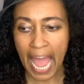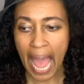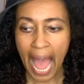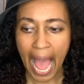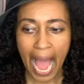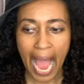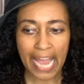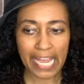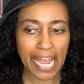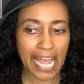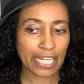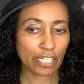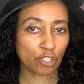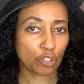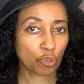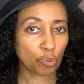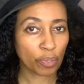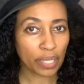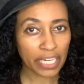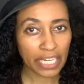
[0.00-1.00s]
I can't do
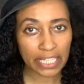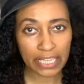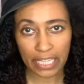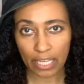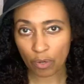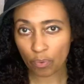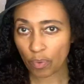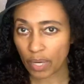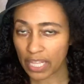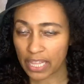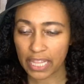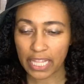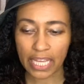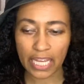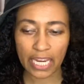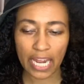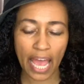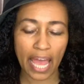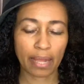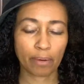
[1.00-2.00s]
anything with it,
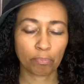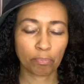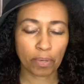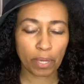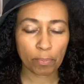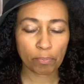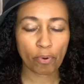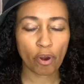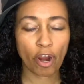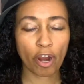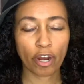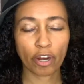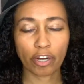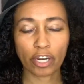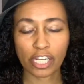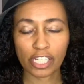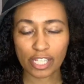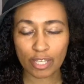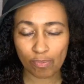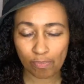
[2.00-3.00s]
and people are
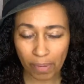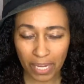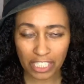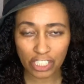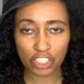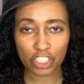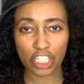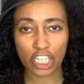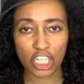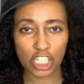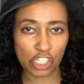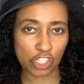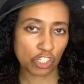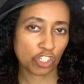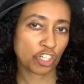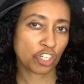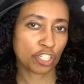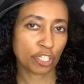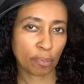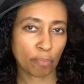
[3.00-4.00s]
especially
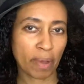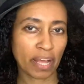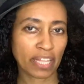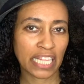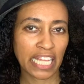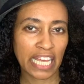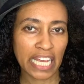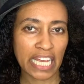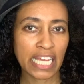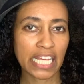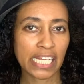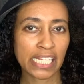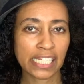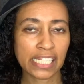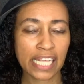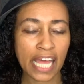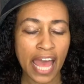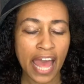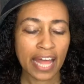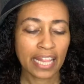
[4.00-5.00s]
concerned about ends,
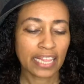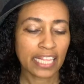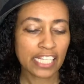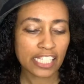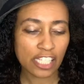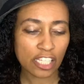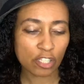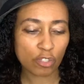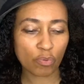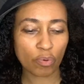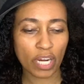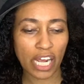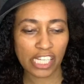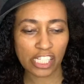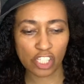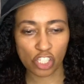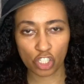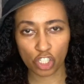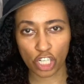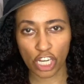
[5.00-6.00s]
this is what I
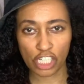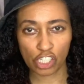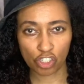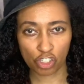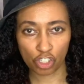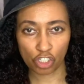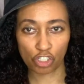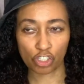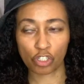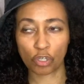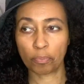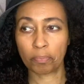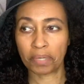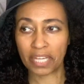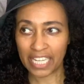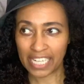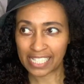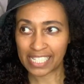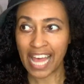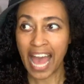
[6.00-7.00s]
suggest you do,
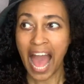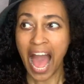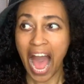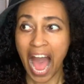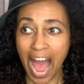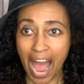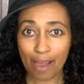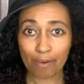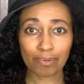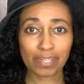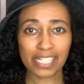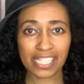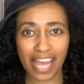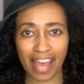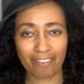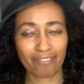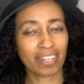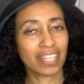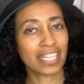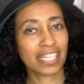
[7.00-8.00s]
because I was
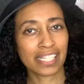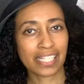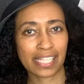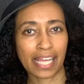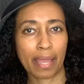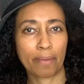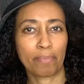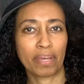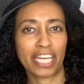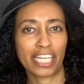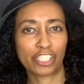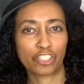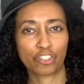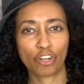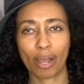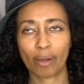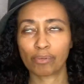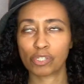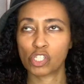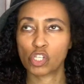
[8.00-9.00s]
having the same issue. I
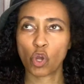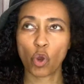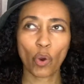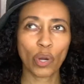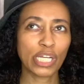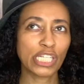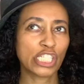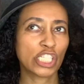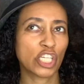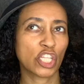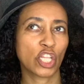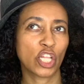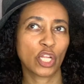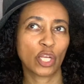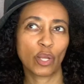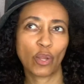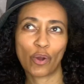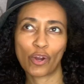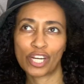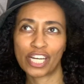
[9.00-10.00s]
was going to the
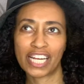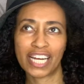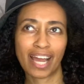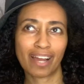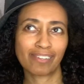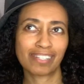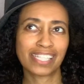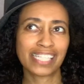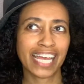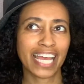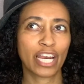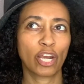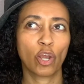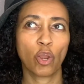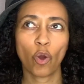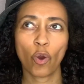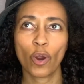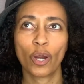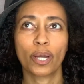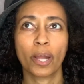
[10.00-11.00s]
Lord and I was saying,
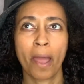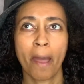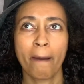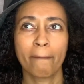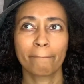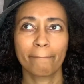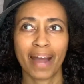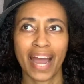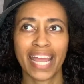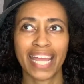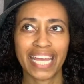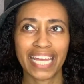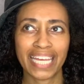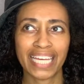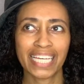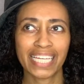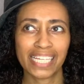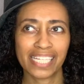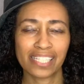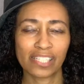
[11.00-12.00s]
Lord, my
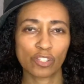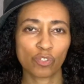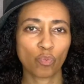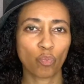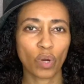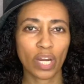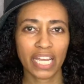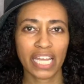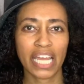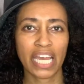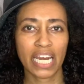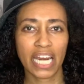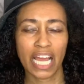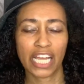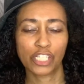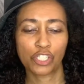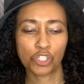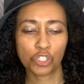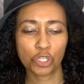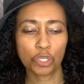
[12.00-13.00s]
ends, what can I
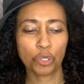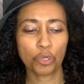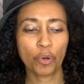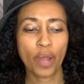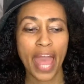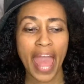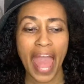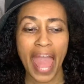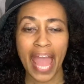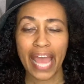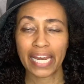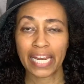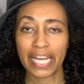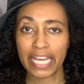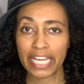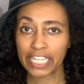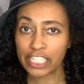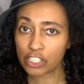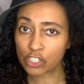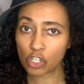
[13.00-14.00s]
do? And
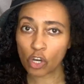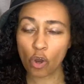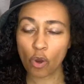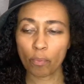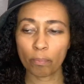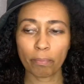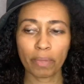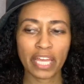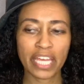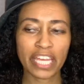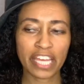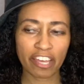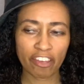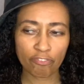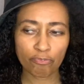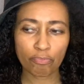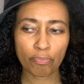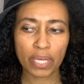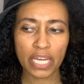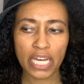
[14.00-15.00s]
He told me, give
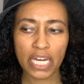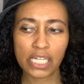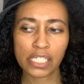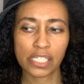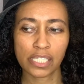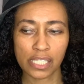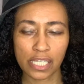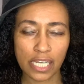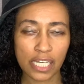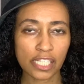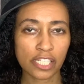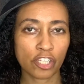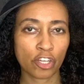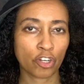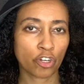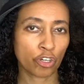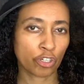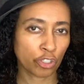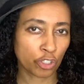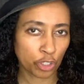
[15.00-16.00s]
me a season or
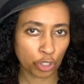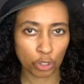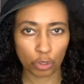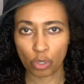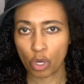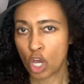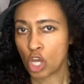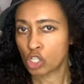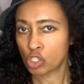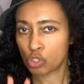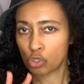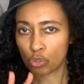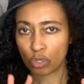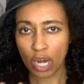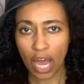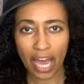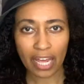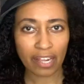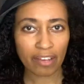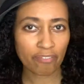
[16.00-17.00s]
two. Do
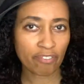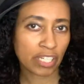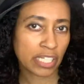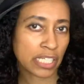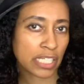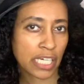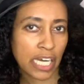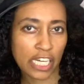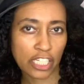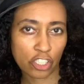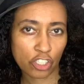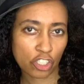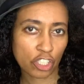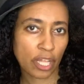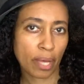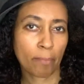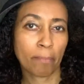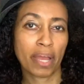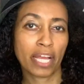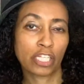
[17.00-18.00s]
not even touch them,
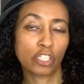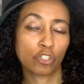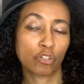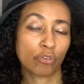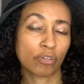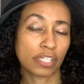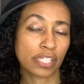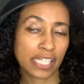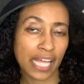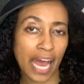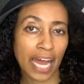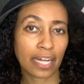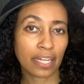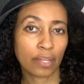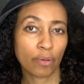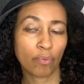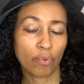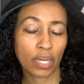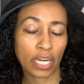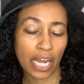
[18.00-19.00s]
and do exactly
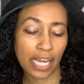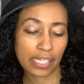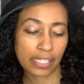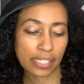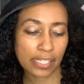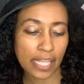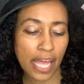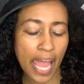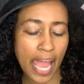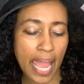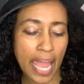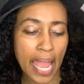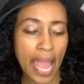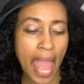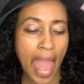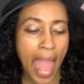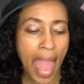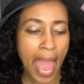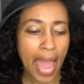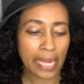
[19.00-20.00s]
what I say.
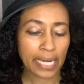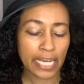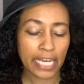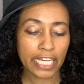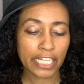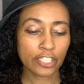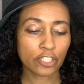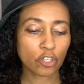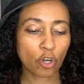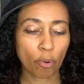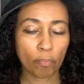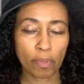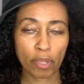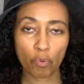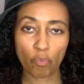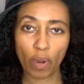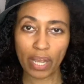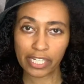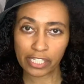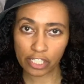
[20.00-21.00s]
And He told me
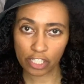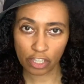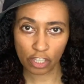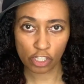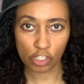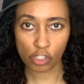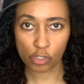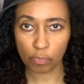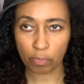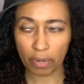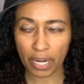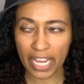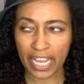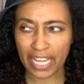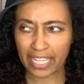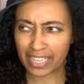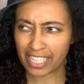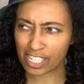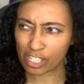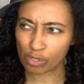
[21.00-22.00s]
wait to the spring, and
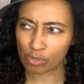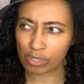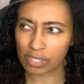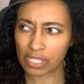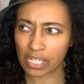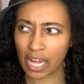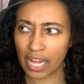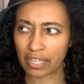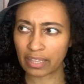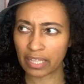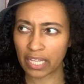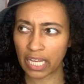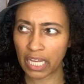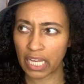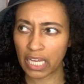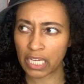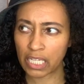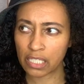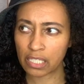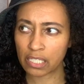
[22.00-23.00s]
this was like the
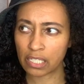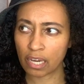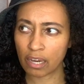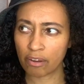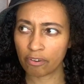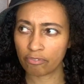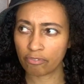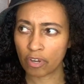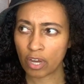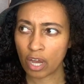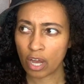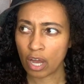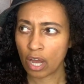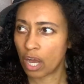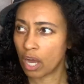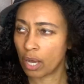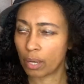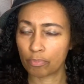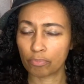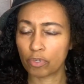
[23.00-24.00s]
end of
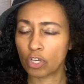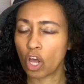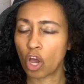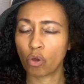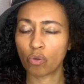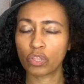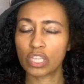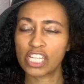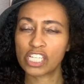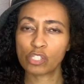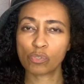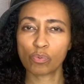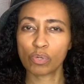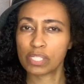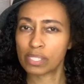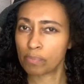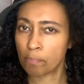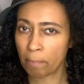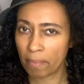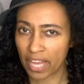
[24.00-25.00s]
this was
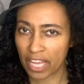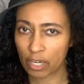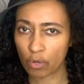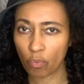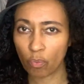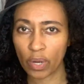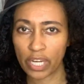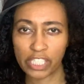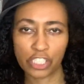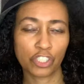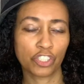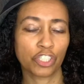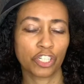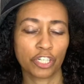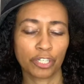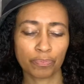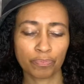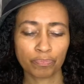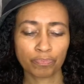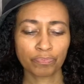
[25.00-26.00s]
midwinter.
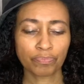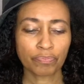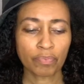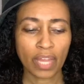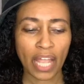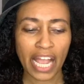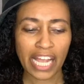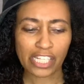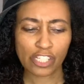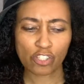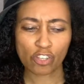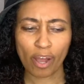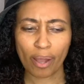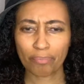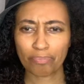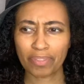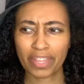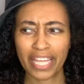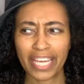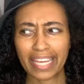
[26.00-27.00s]
And so I'm
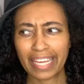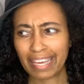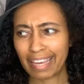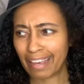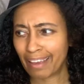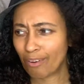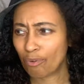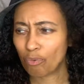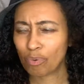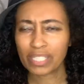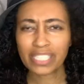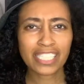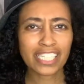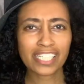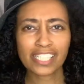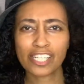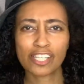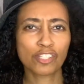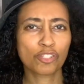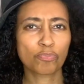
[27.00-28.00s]
thinking, what does the
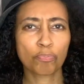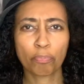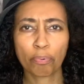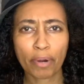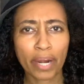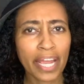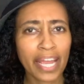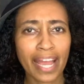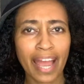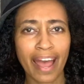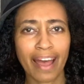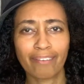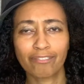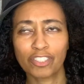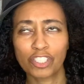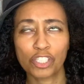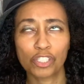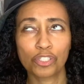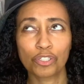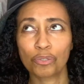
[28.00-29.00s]
spring have to
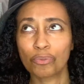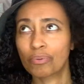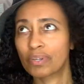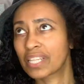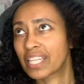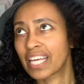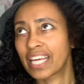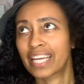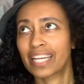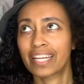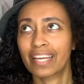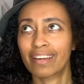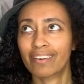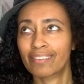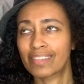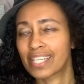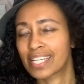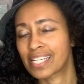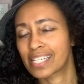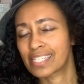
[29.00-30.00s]
do with any of
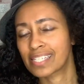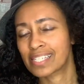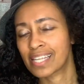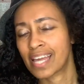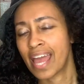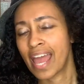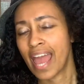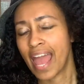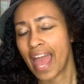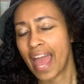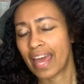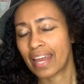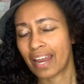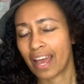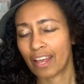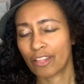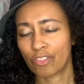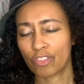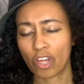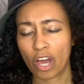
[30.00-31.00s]
this? And I
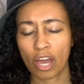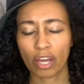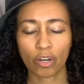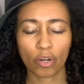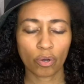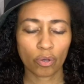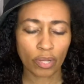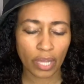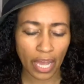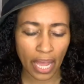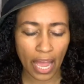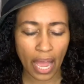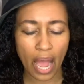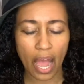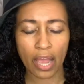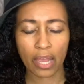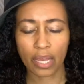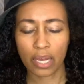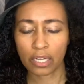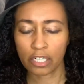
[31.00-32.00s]
thought, okay, I
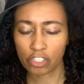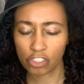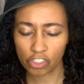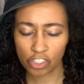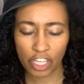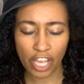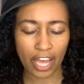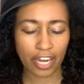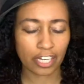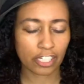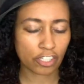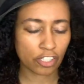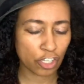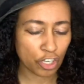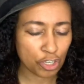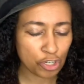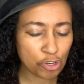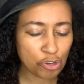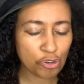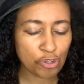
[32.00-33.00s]
understand it's a
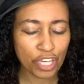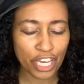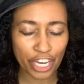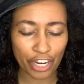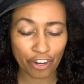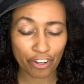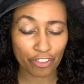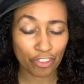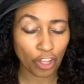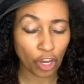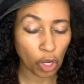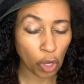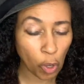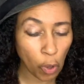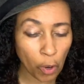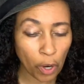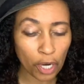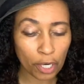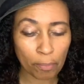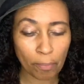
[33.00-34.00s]
new year in the
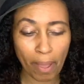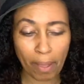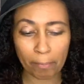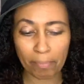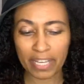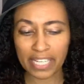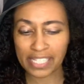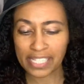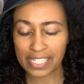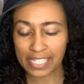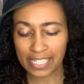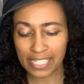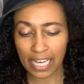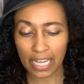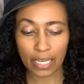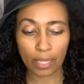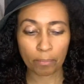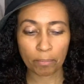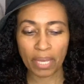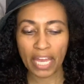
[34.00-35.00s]
Lord. Maybe He's
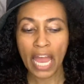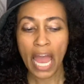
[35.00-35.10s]
telling me